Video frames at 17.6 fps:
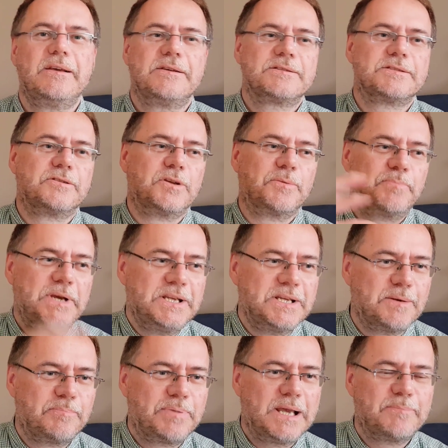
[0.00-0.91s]
So an
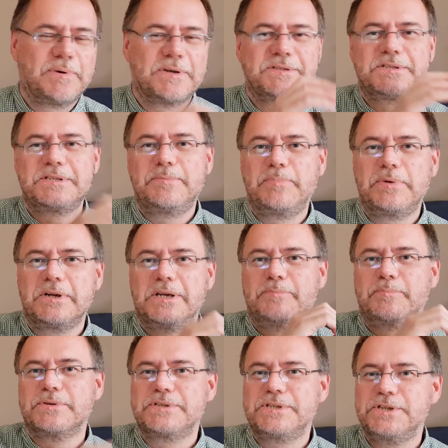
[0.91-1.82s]
opinion paper is
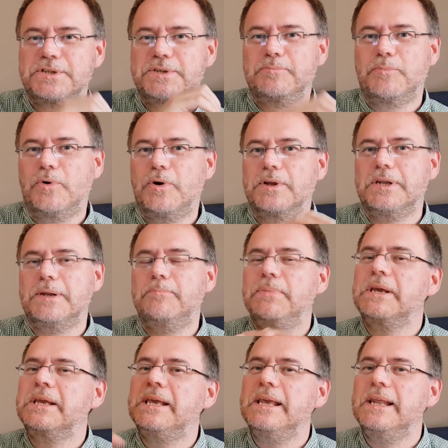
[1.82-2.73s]
typically positioned more in the
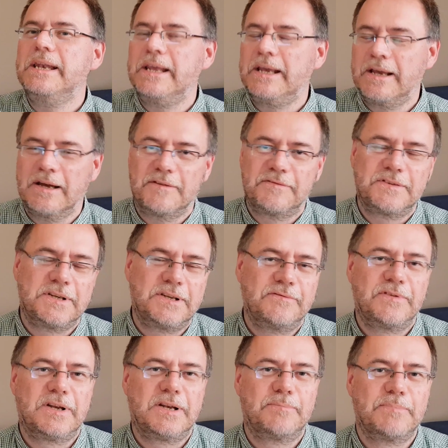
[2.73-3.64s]
beginning of the
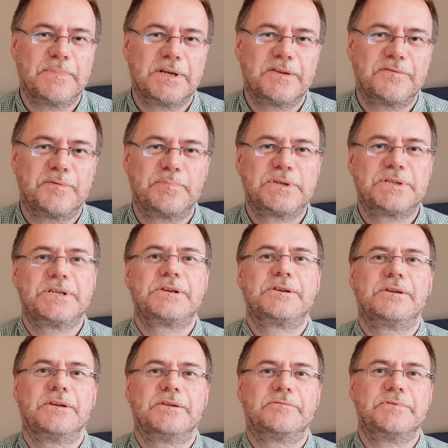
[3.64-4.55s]
development of a
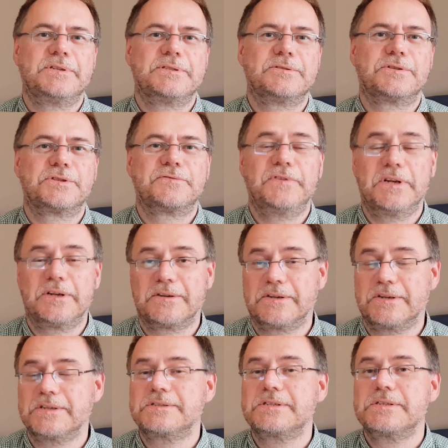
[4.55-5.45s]
particular research
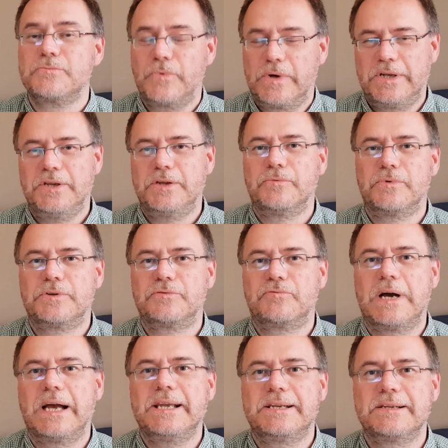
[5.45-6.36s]
field. This is when you would
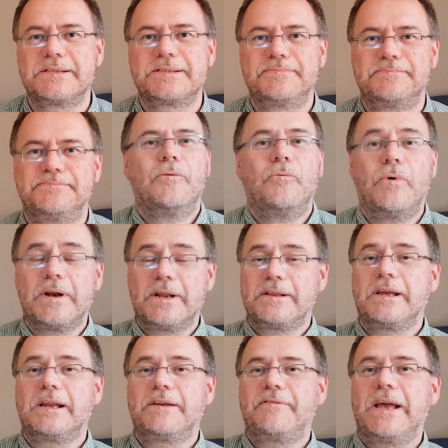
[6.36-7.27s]
write it. What are
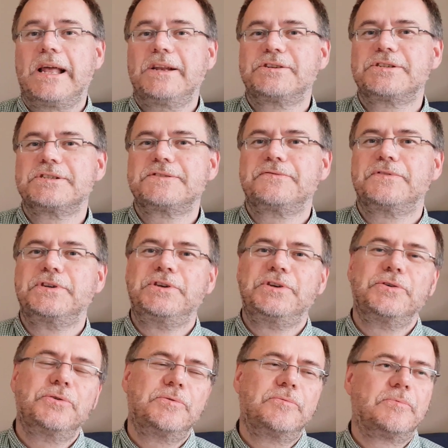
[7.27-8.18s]
the advantages for
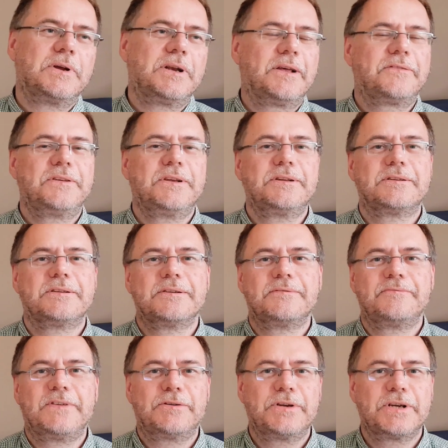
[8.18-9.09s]
you? Well, I think the
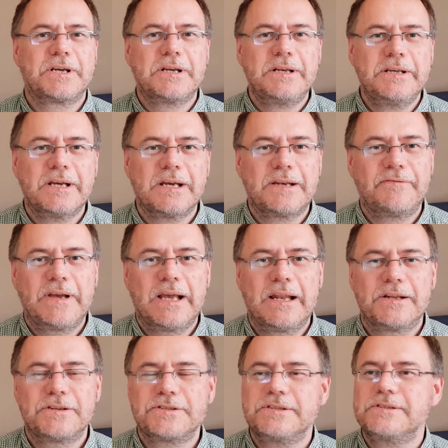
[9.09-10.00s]
very clear
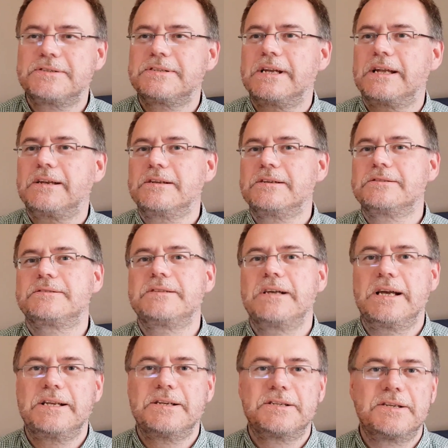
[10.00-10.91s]
advantage is that it is
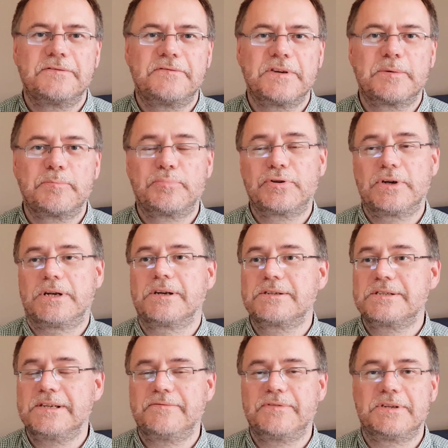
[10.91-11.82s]
scientific
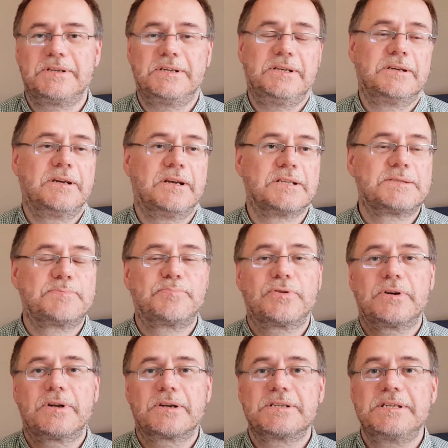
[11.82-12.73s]
productivity. It's
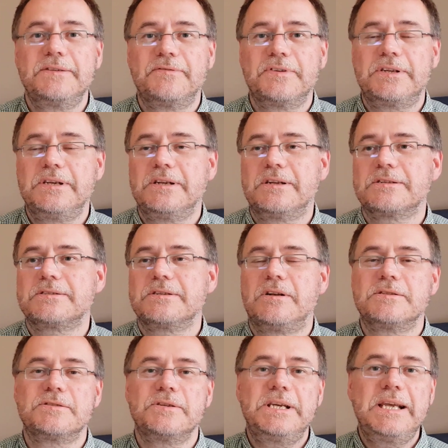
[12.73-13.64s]
productivity that's
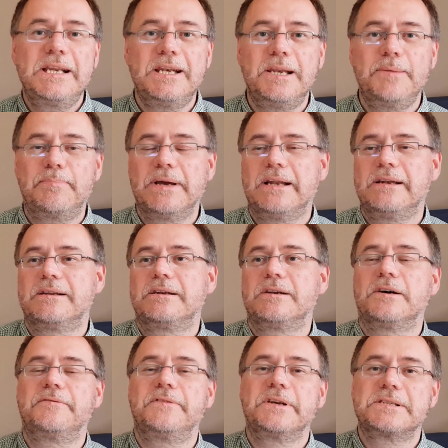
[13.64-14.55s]
also independent
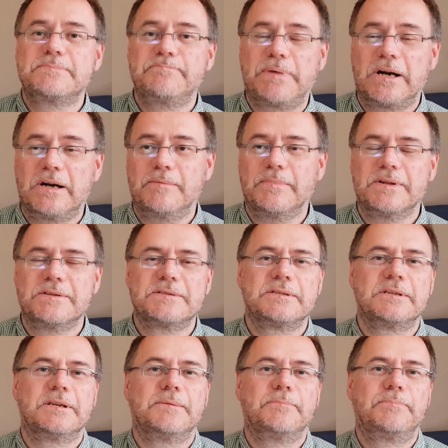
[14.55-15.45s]
of experiments
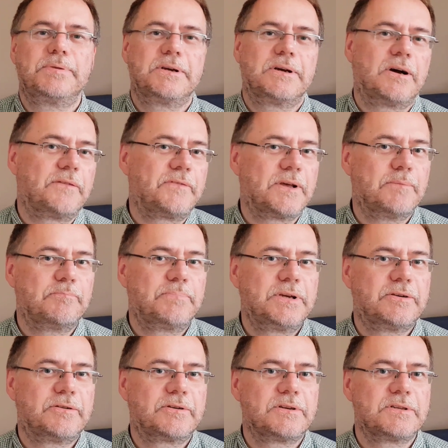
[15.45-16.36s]
and other
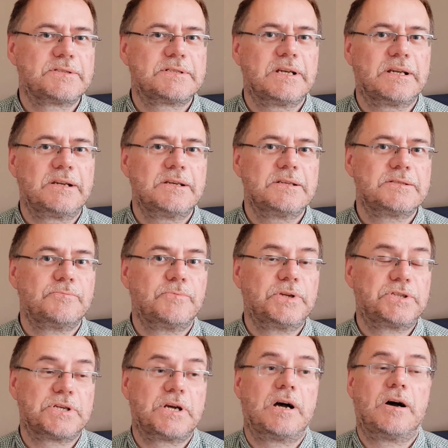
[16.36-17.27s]
empirical studies,
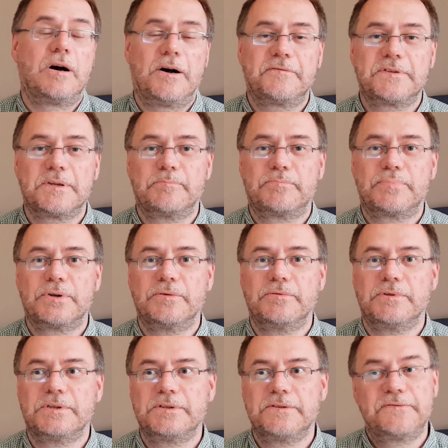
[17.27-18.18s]
which are often
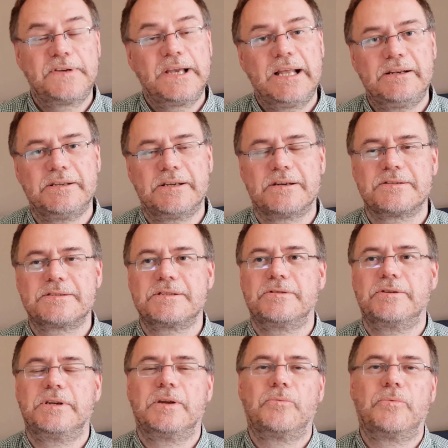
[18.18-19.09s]
prone to failure.
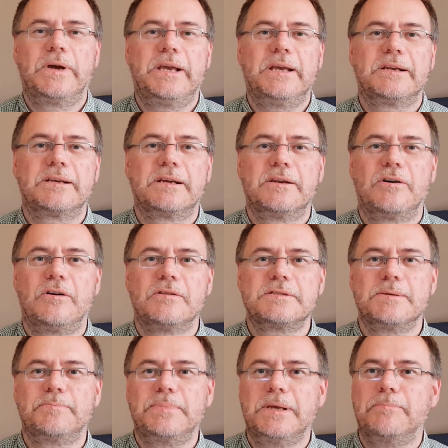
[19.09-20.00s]
So in a way, it can
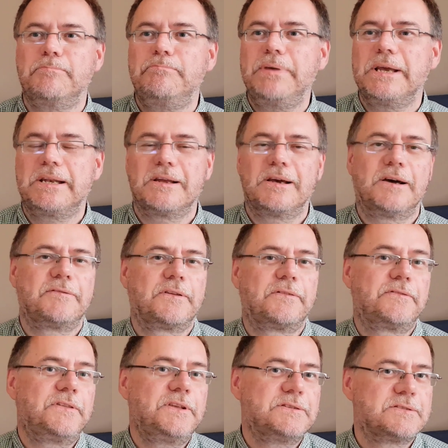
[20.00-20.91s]
also be a bit of a
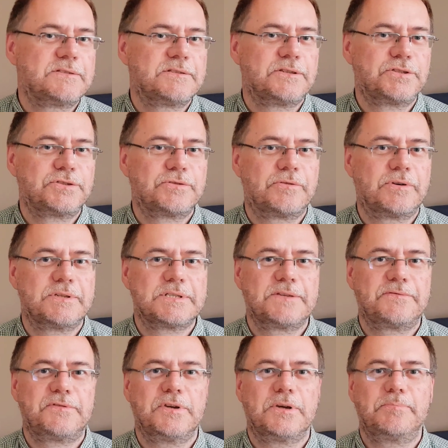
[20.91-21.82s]
thesis insurance
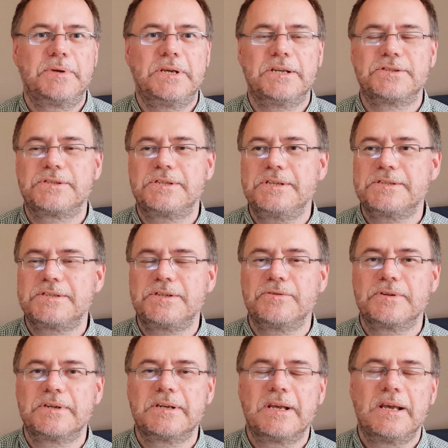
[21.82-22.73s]
if you're a PhD
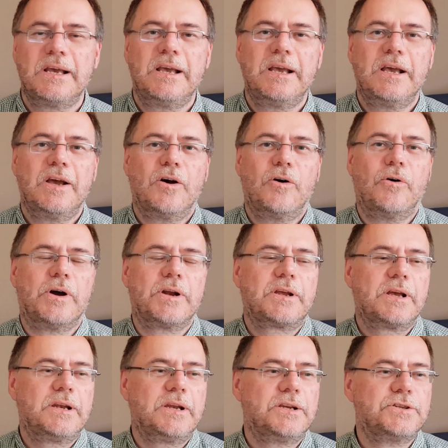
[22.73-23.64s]
student, or it
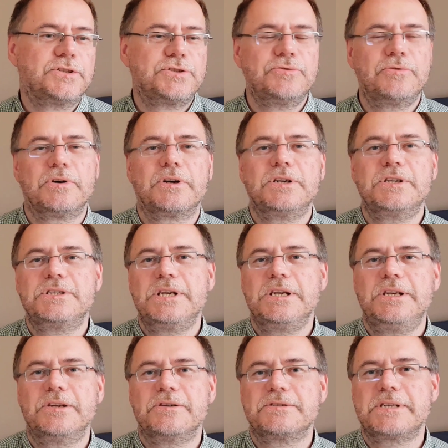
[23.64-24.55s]
can ensure
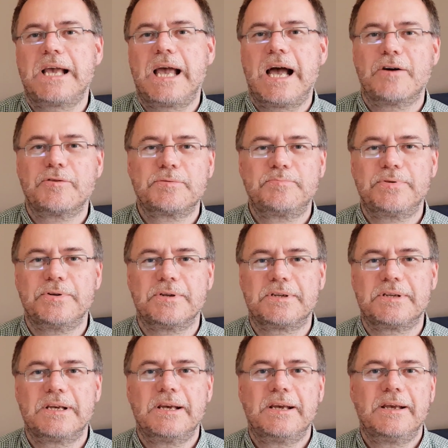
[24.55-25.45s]
continuous
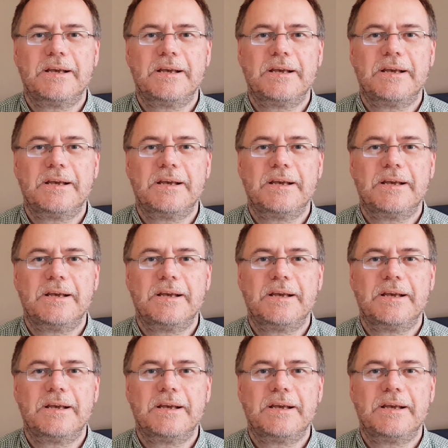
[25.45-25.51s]
output